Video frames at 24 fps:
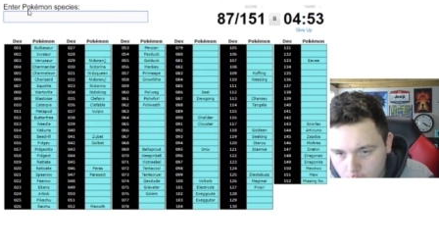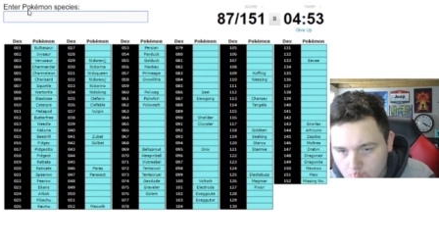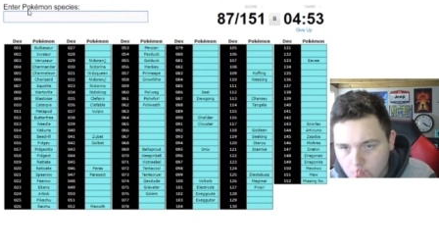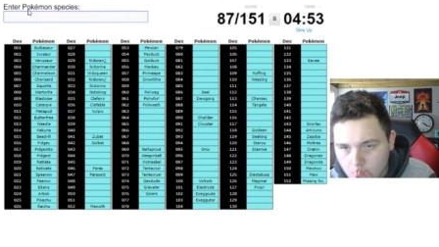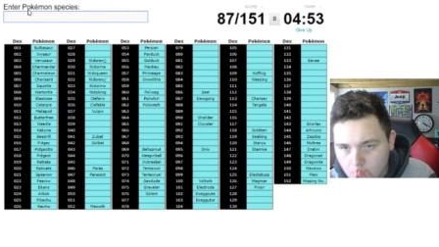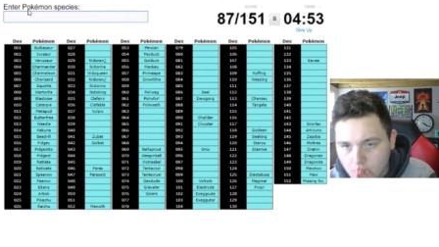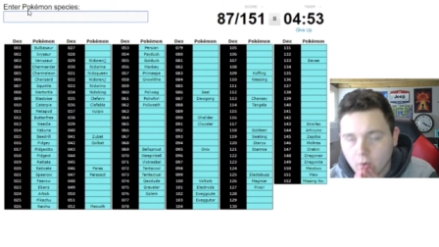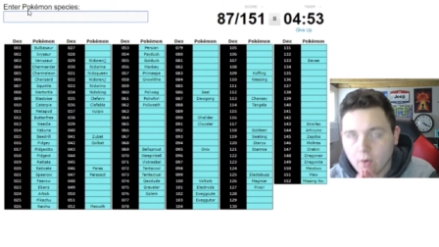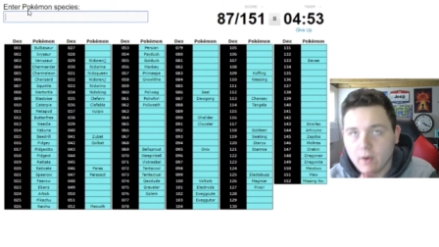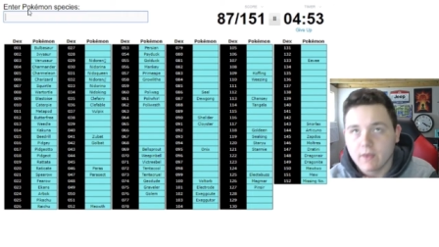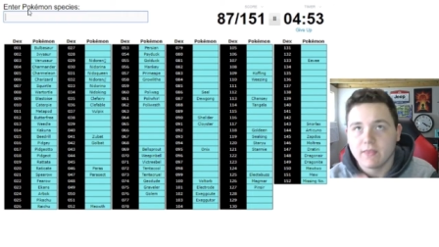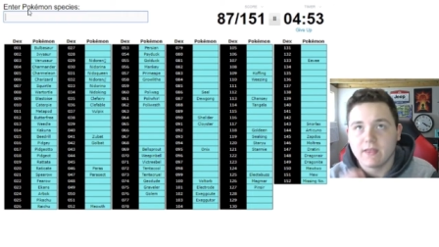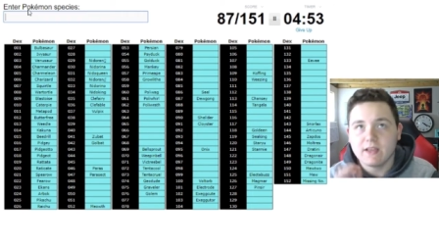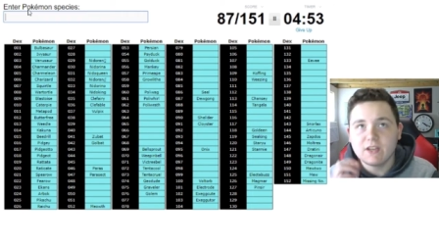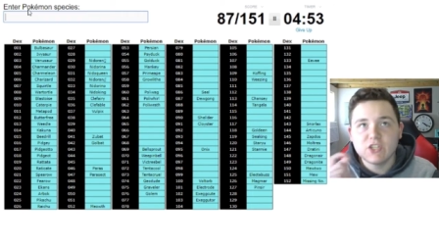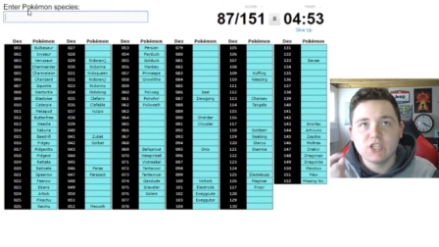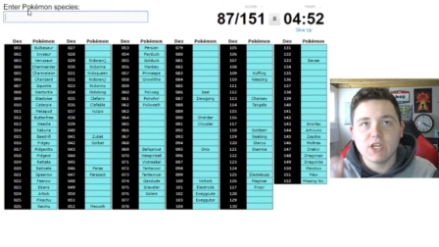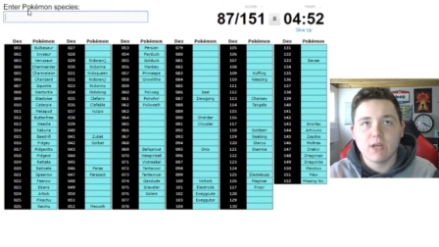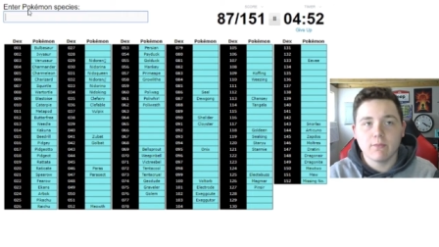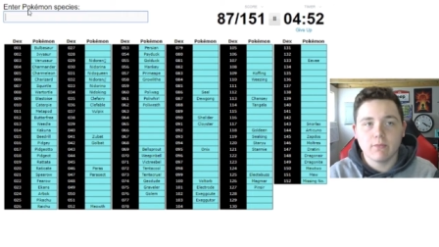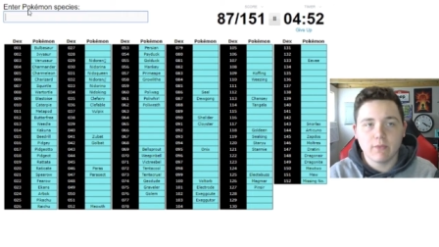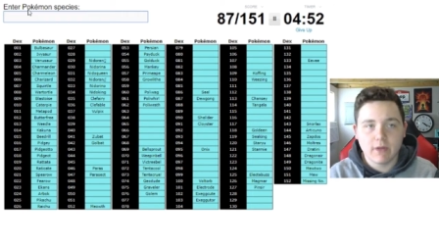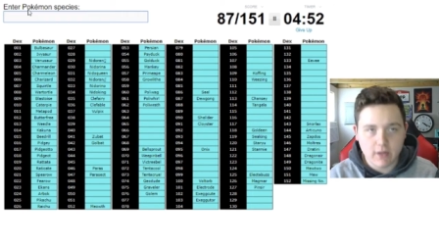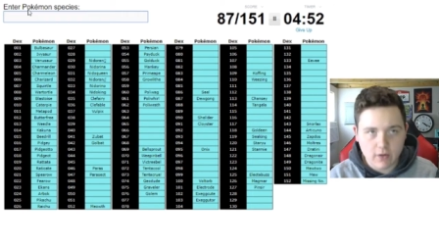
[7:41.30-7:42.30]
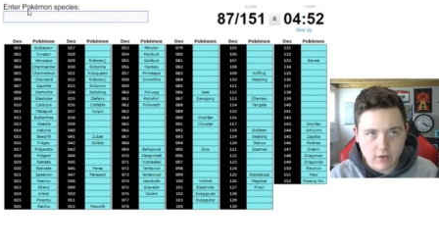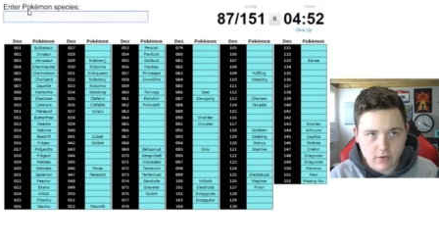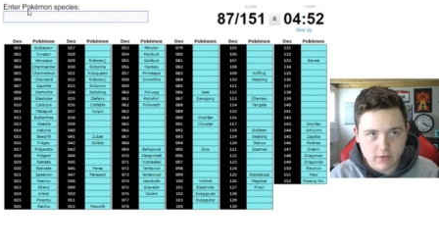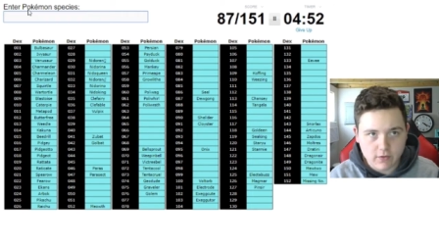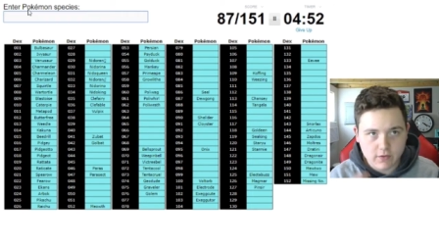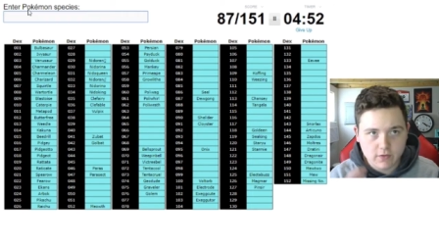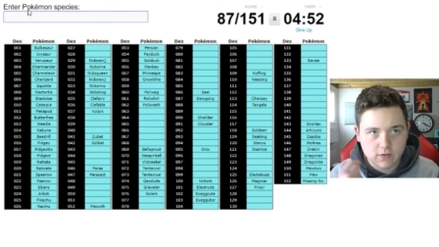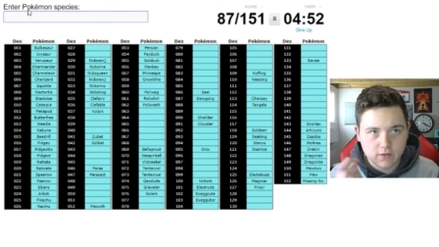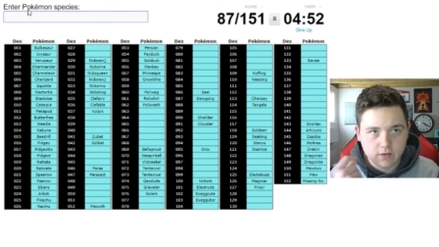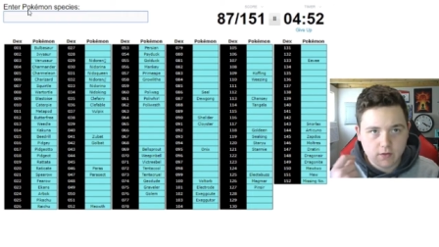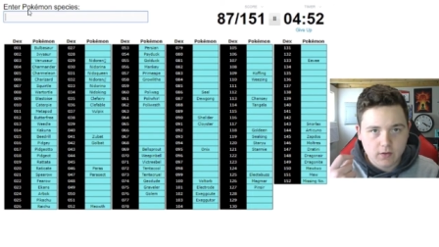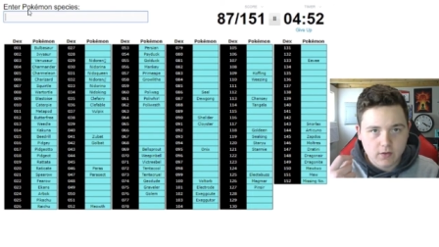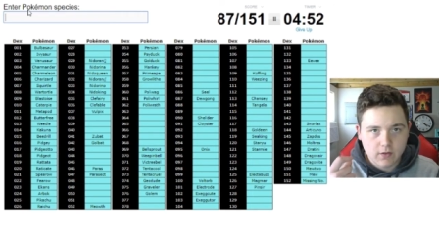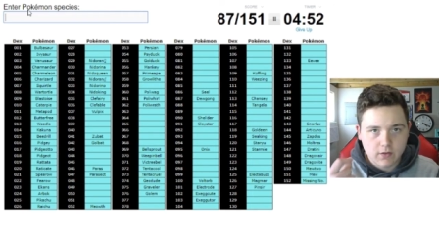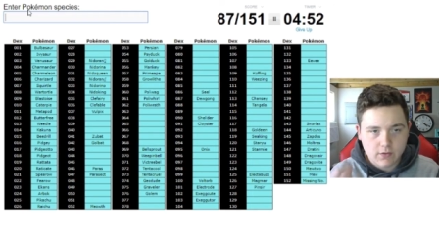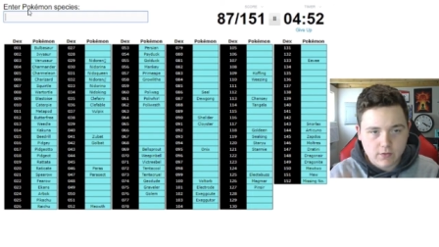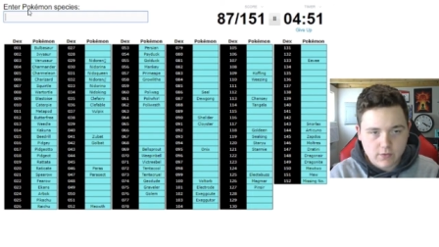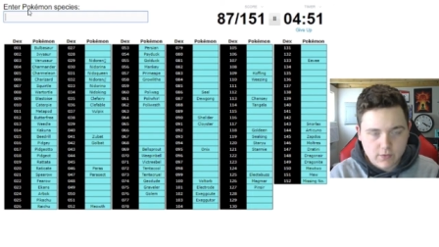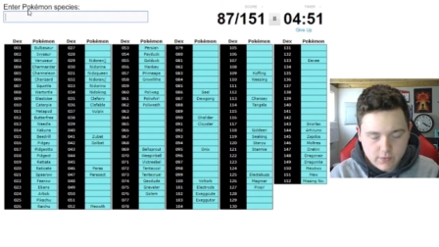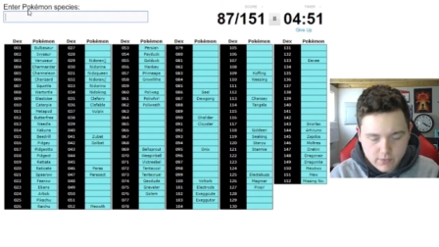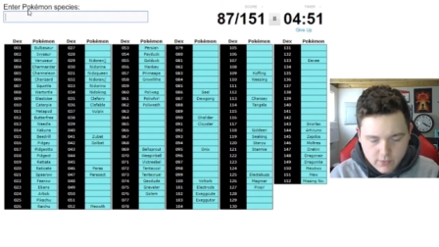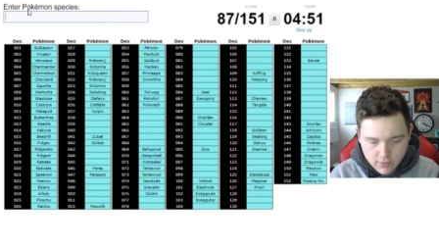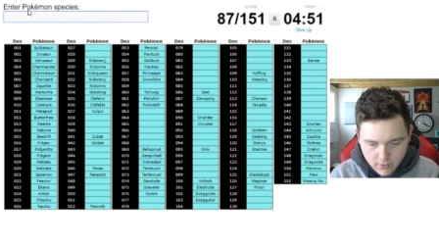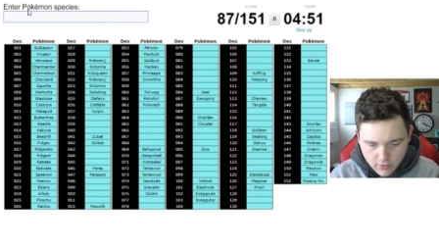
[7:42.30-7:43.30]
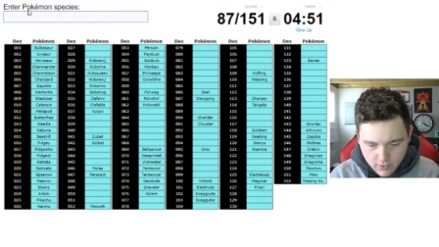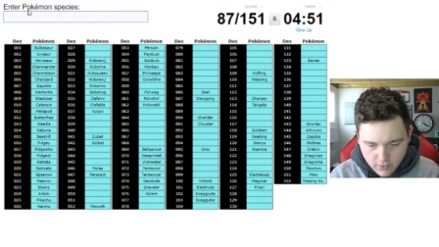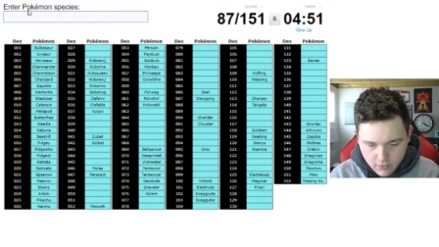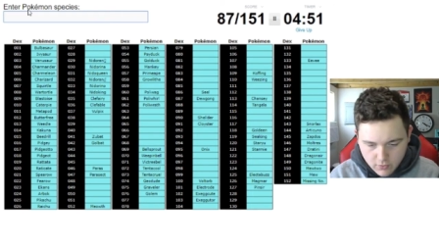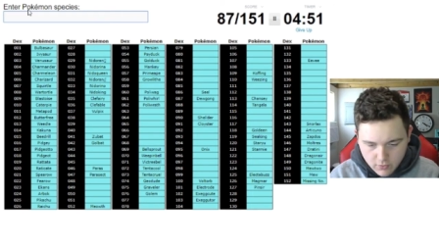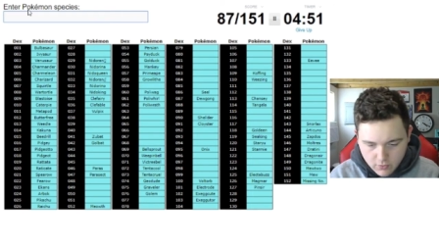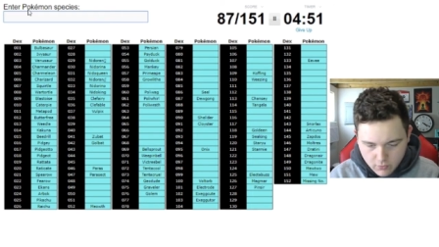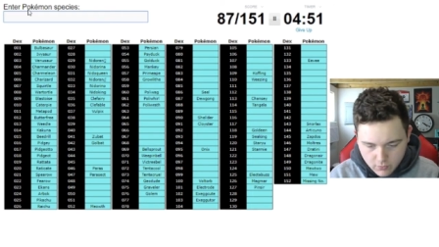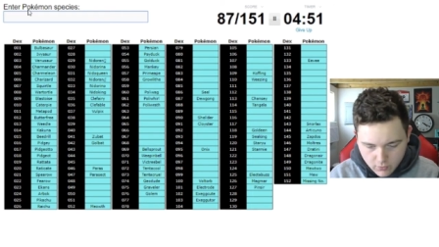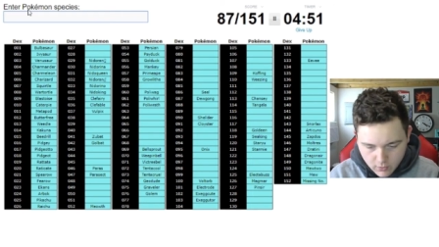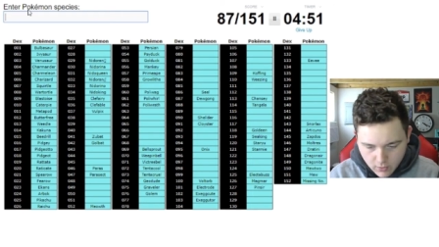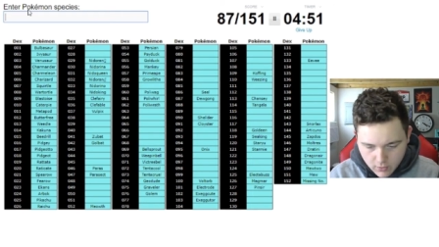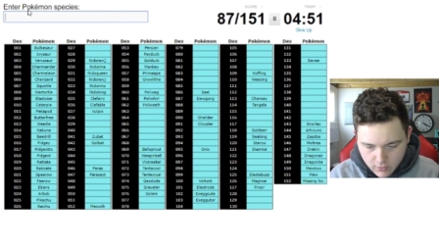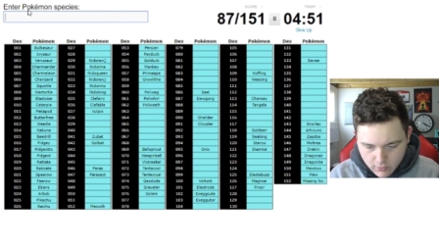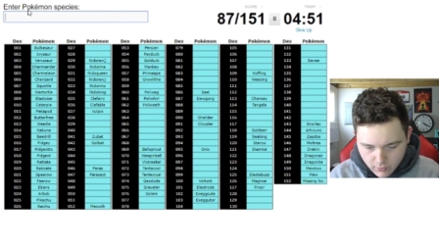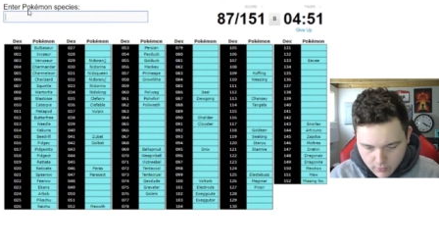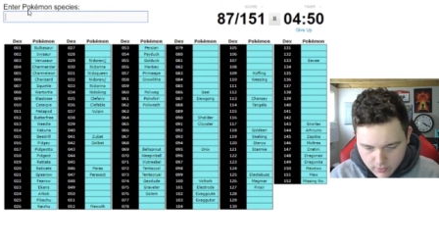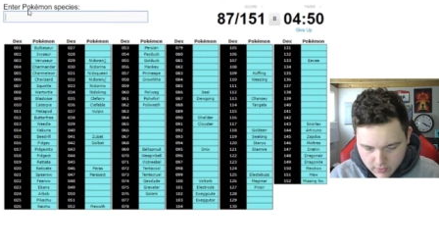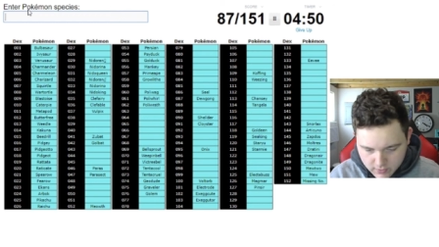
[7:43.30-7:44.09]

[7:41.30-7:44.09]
Alright, think gym leaders. Sir, what does